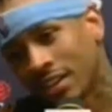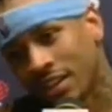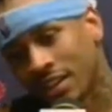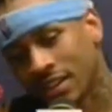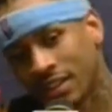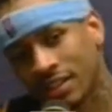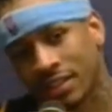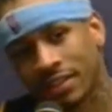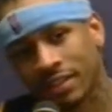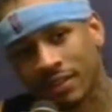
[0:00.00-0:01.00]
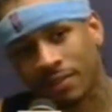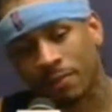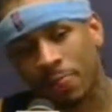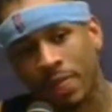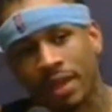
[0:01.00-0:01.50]
too. I mean, is it different?
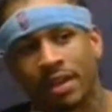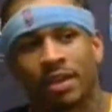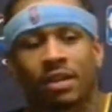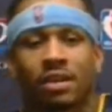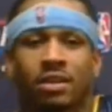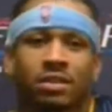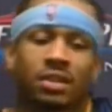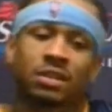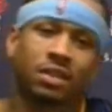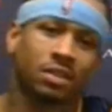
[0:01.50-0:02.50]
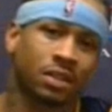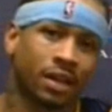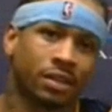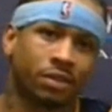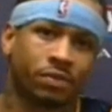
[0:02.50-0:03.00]
It's, it's, it's
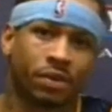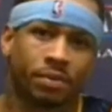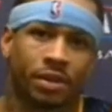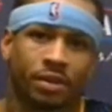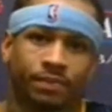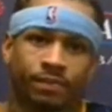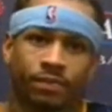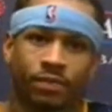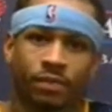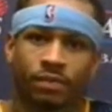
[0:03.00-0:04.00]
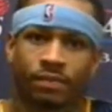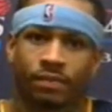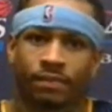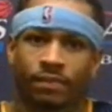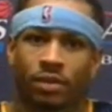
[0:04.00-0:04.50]
not different. I mean,
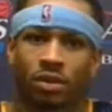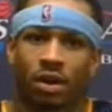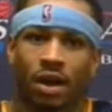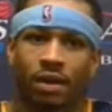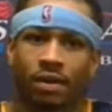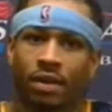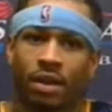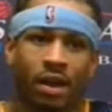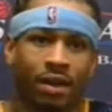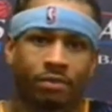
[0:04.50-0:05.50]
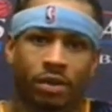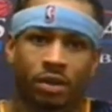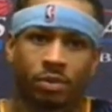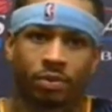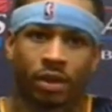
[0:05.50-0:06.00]
you know, I, I've been in
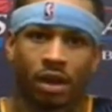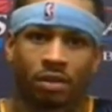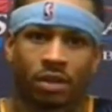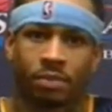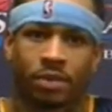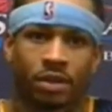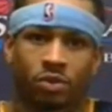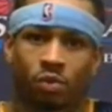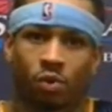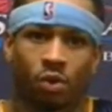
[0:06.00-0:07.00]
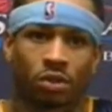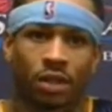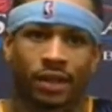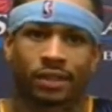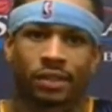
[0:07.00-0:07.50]
the playoffs. I've been through wars
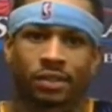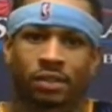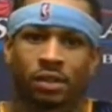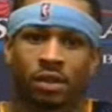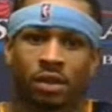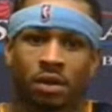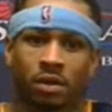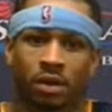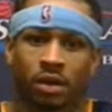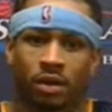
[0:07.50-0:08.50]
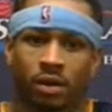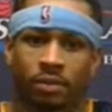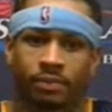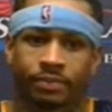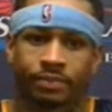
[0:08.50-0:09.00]
like this. and
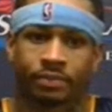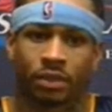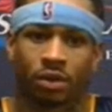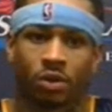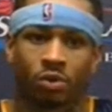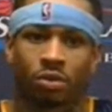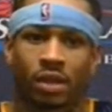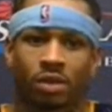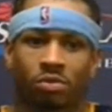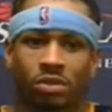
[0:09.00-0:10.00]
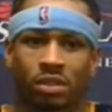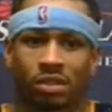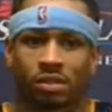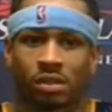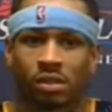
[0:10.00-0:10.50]
um, But the whole thing was
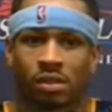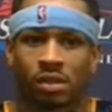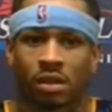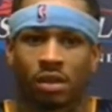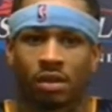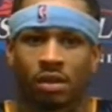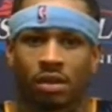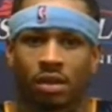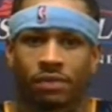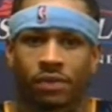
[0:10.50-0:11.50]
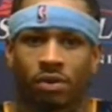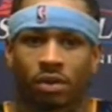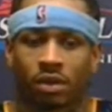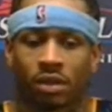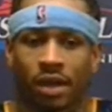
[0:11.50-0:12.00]
just, it, it, it felt
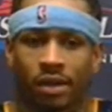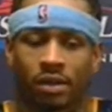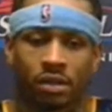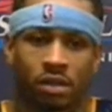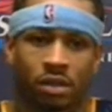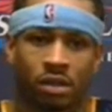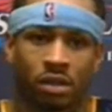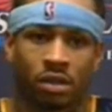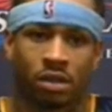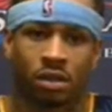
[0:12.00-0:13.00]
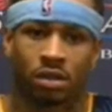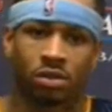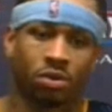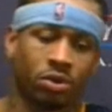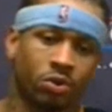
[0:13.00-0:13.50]
kind of you
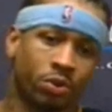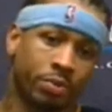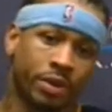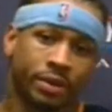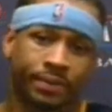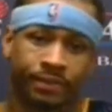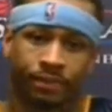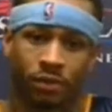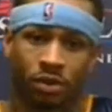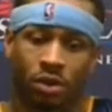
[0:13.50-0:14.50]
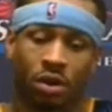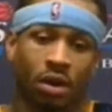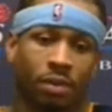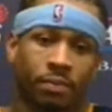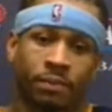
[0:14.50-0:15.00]
know, new to me. You know,
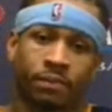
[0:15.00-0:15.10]
um,